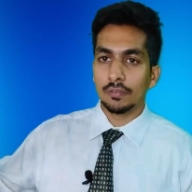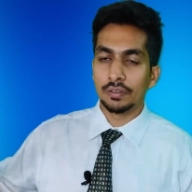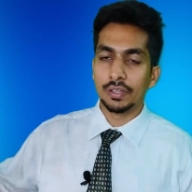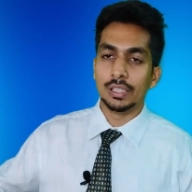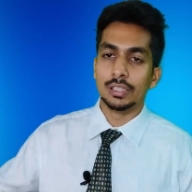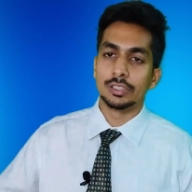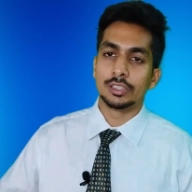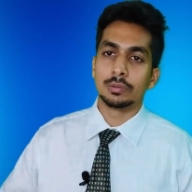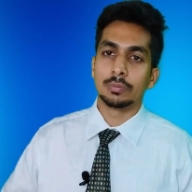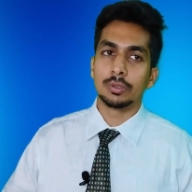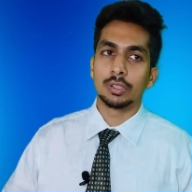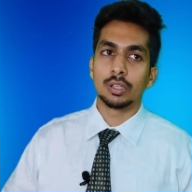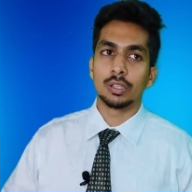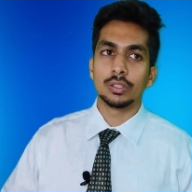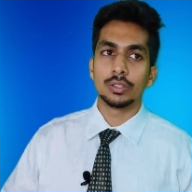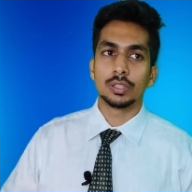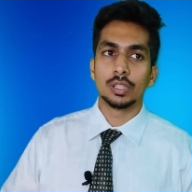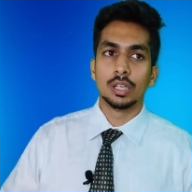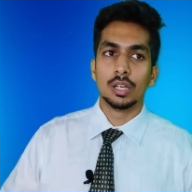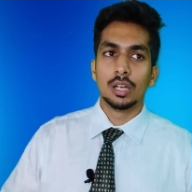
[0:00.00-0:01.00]
fields
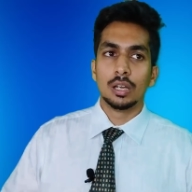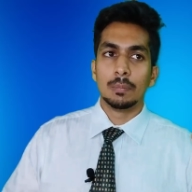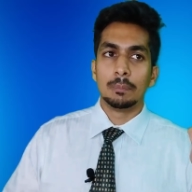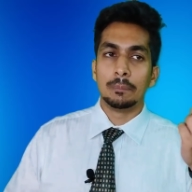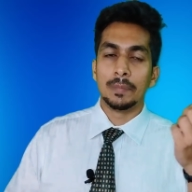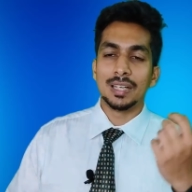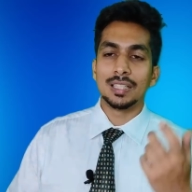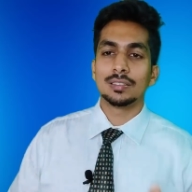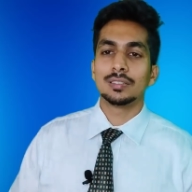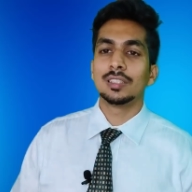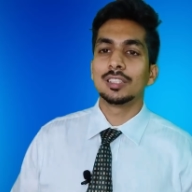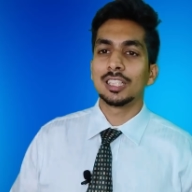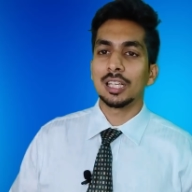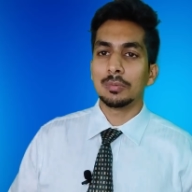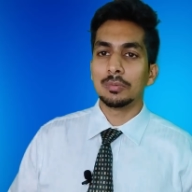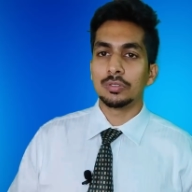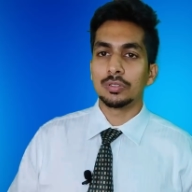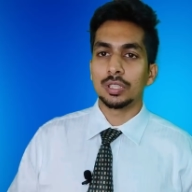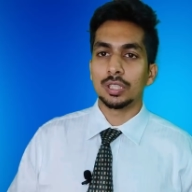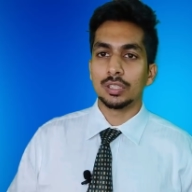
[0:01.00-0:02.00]
because medicinal
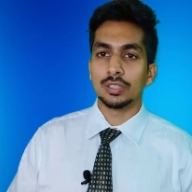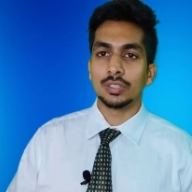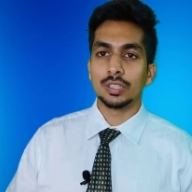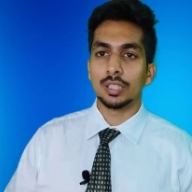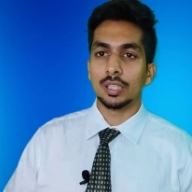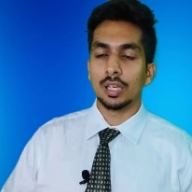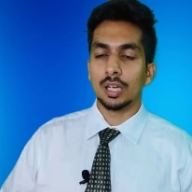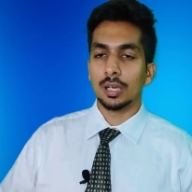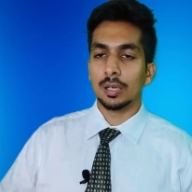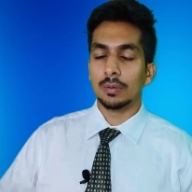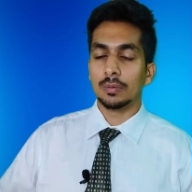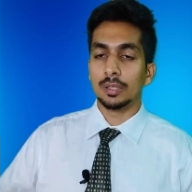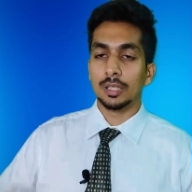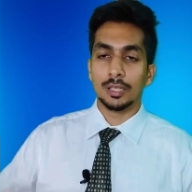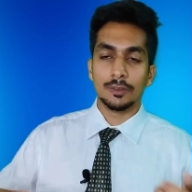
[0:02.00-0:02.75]
chemistry see uh,